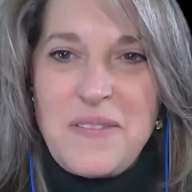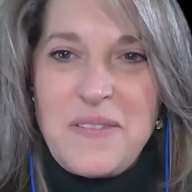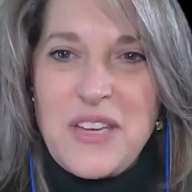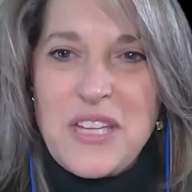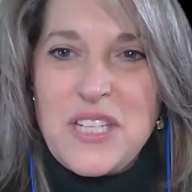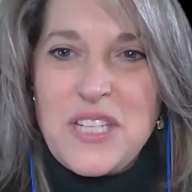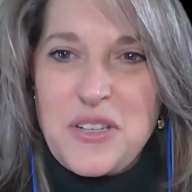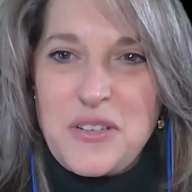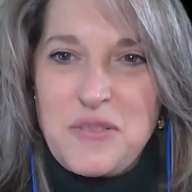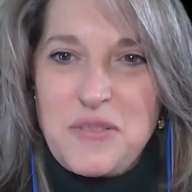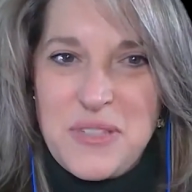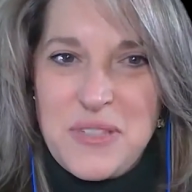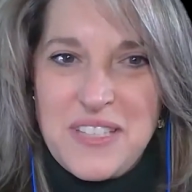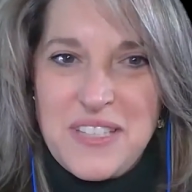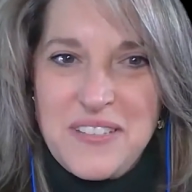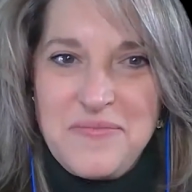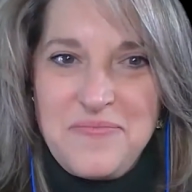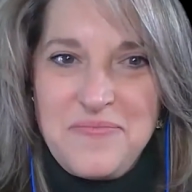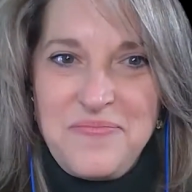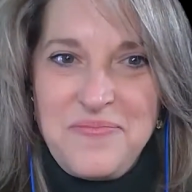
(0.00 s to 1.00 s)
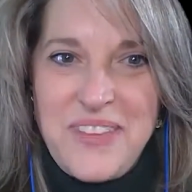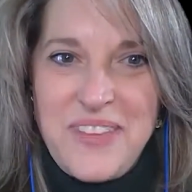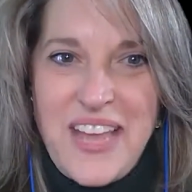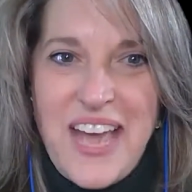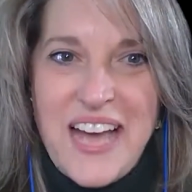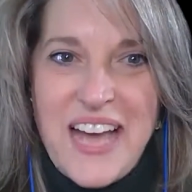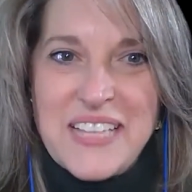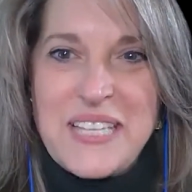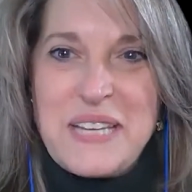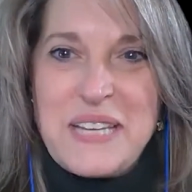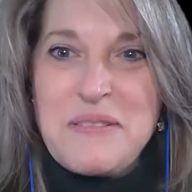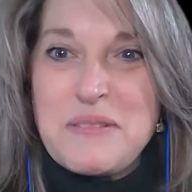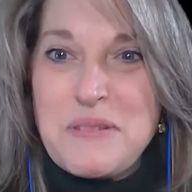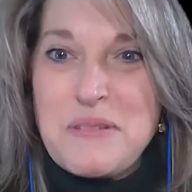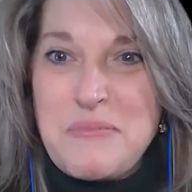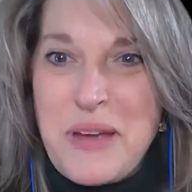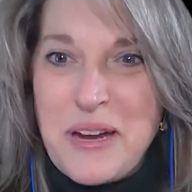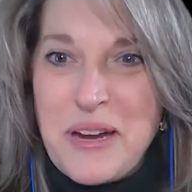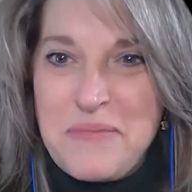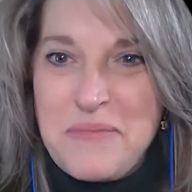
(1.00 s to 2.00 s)
tubes as he was
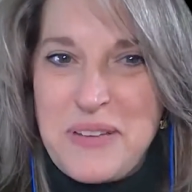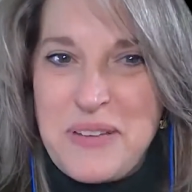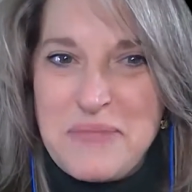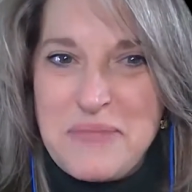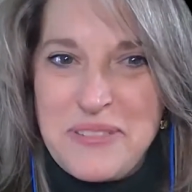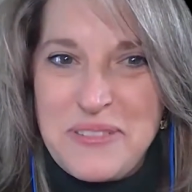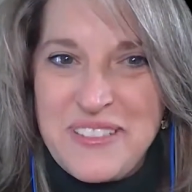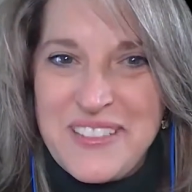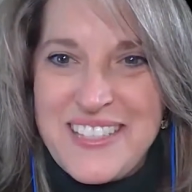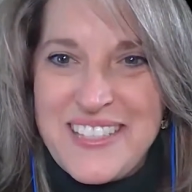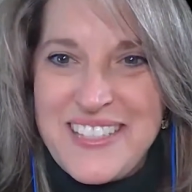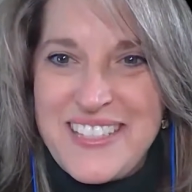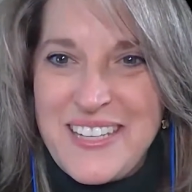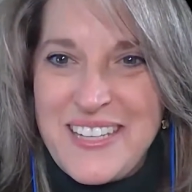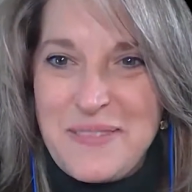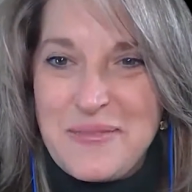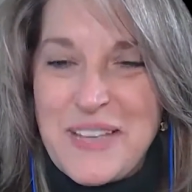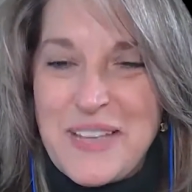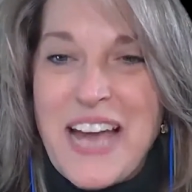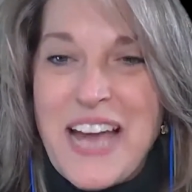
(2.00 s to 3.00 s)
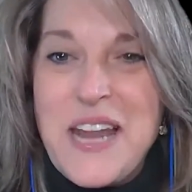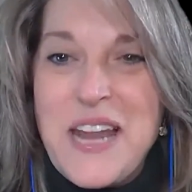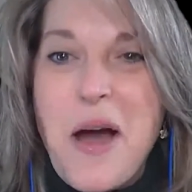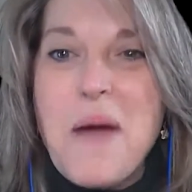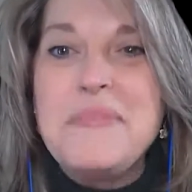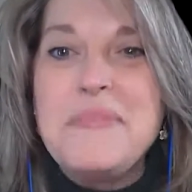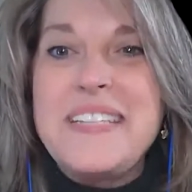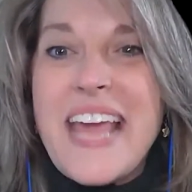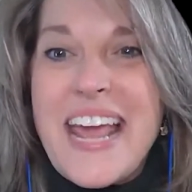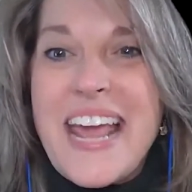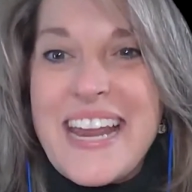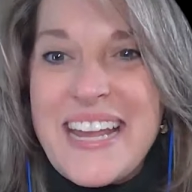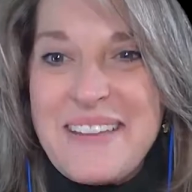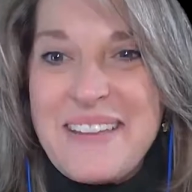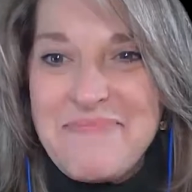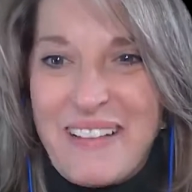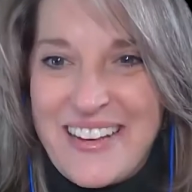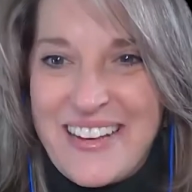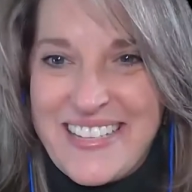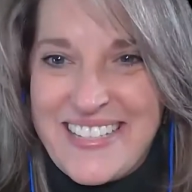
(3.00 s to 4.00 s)
repairing people's tubes. I know I'm
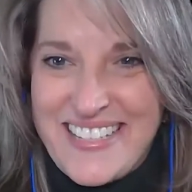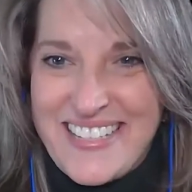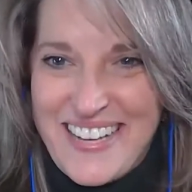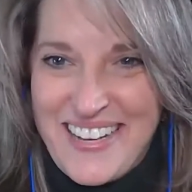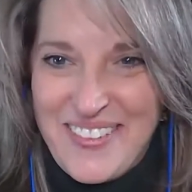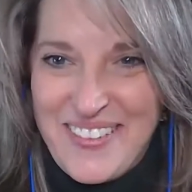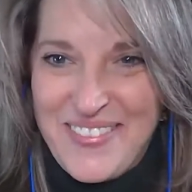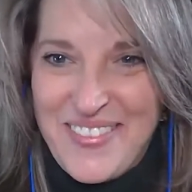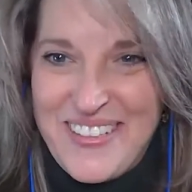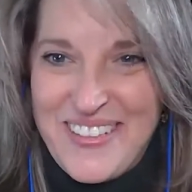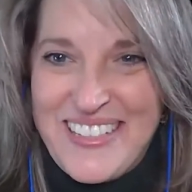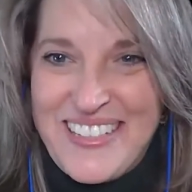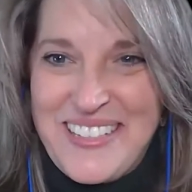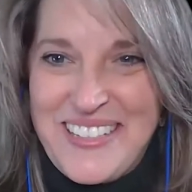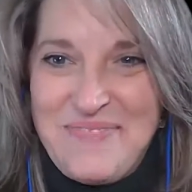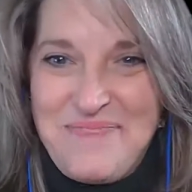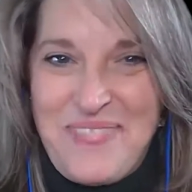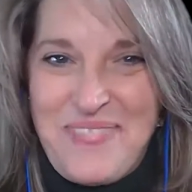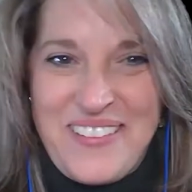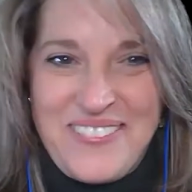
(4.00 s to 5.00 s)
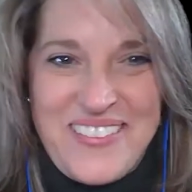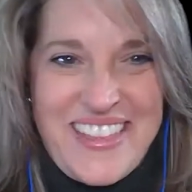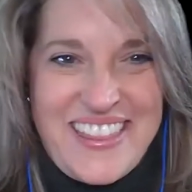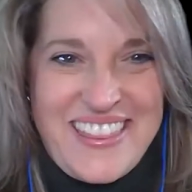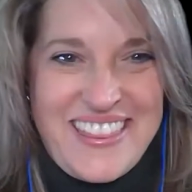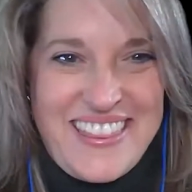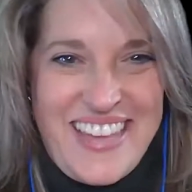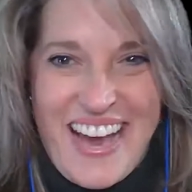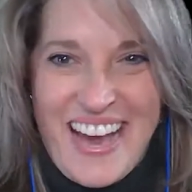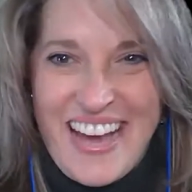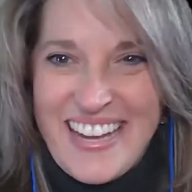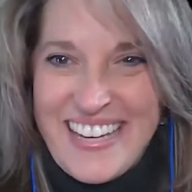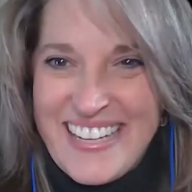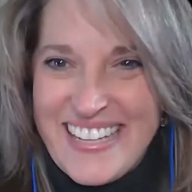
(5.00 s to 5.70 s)
dating myself a little bit with that.